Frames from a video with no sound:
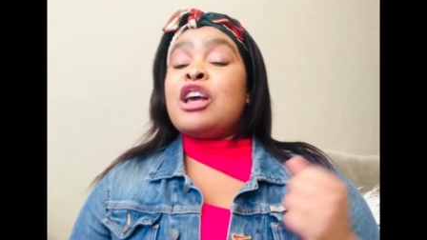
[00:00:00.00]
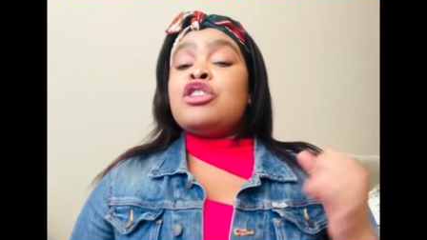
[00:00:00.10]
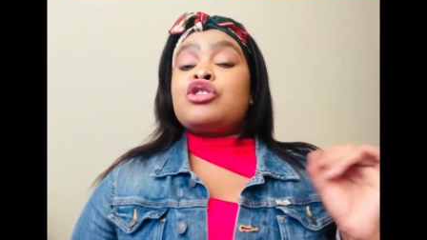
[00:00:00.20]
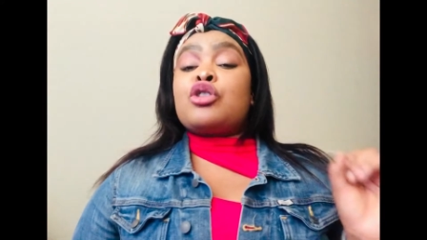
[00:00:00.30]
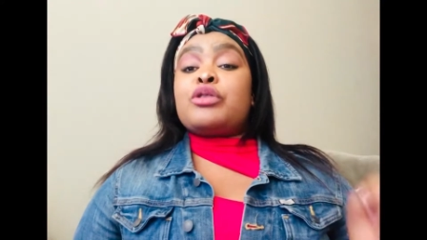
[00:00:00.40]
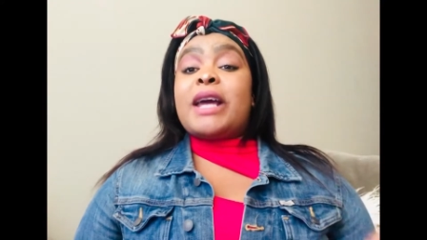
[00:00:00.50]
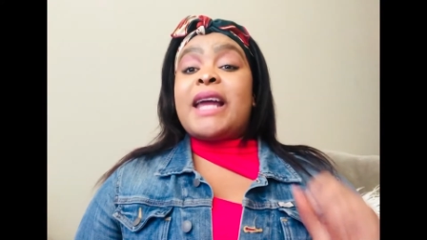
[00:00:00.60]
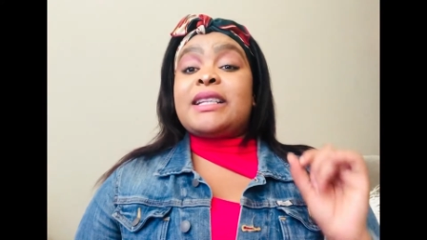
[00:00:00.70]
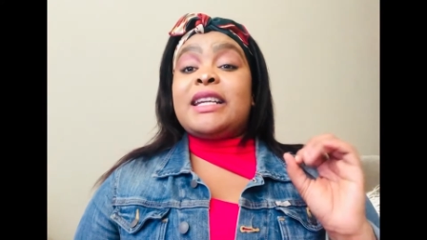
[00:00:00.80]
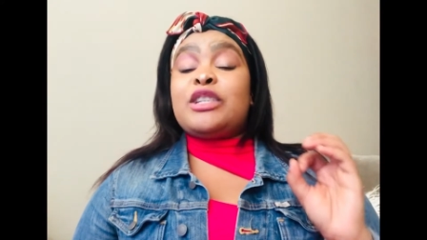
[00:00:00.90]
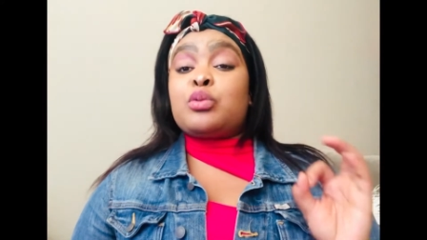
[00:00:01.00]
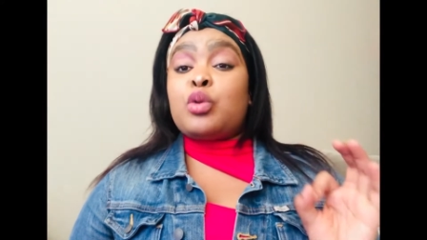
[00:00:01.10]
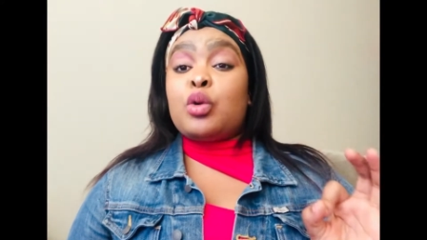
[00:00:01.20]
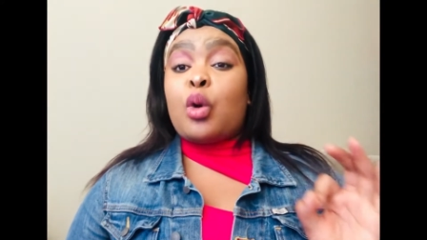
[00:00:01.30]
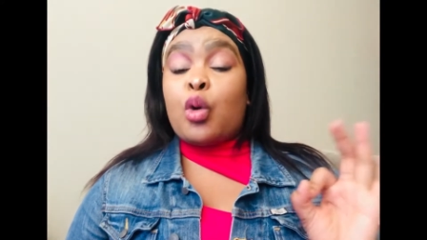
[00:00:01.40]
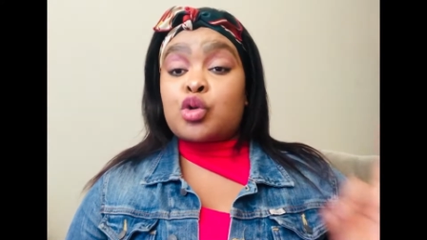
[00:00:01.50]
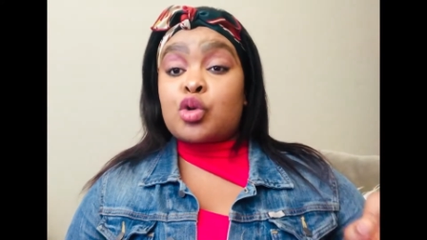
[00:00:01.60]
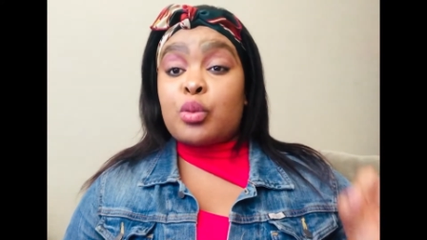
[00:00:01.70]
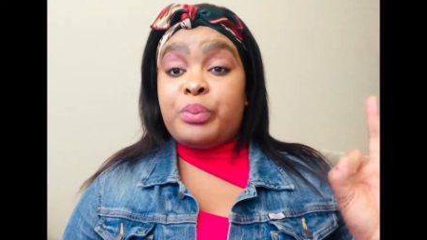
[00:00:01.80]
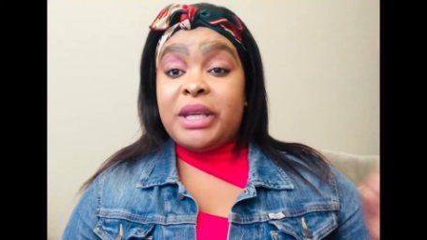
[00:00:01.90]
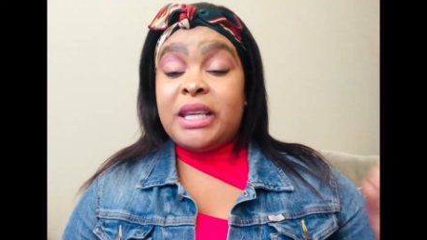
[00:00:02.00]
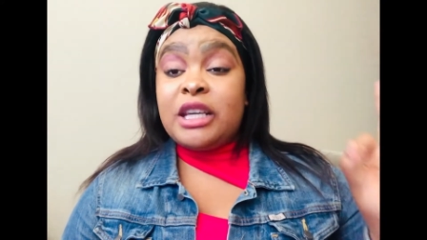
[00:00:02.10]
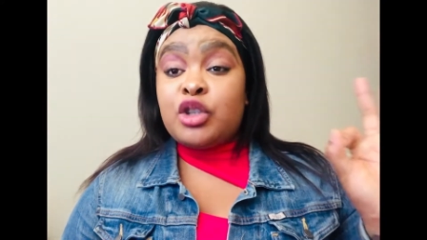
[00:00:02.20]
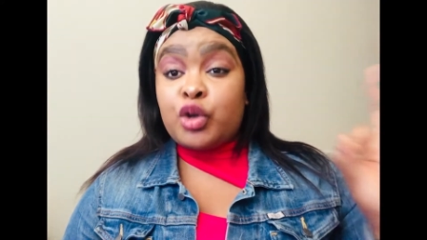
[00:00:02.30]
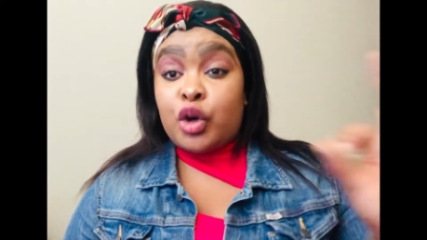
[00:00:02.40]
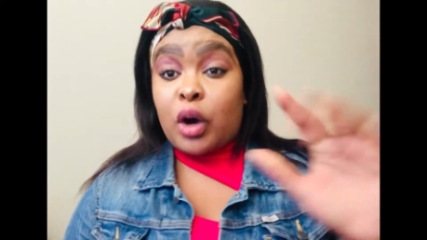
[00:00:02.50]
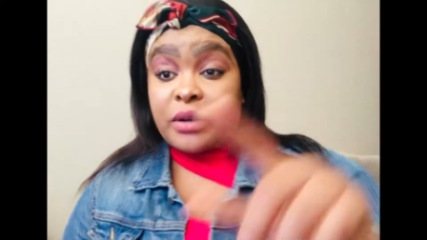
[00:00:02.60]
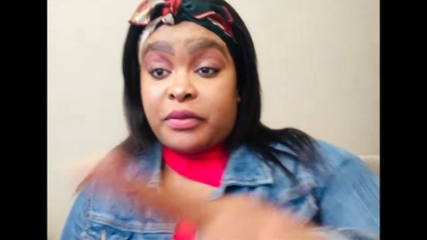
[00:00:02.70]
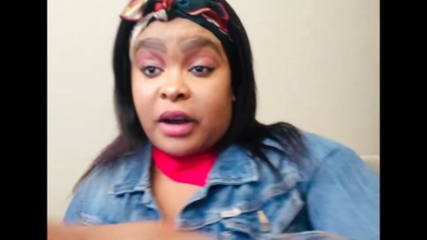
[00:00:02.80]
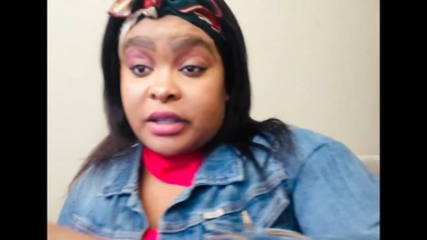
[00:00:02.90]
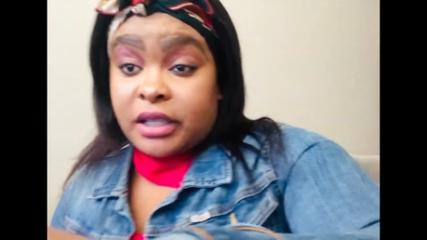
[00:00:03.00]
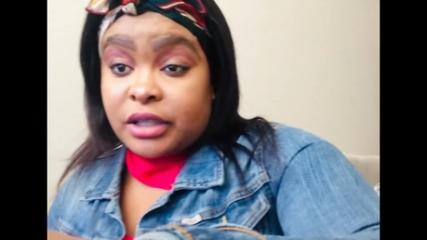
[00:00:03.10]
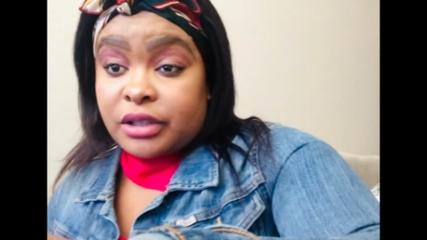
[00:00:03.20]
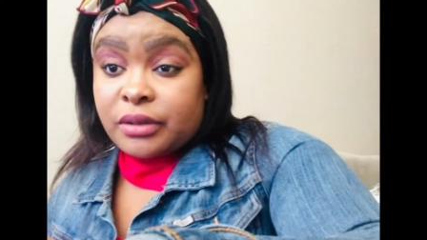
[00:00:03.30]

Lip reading: so that it will also be to your advantage.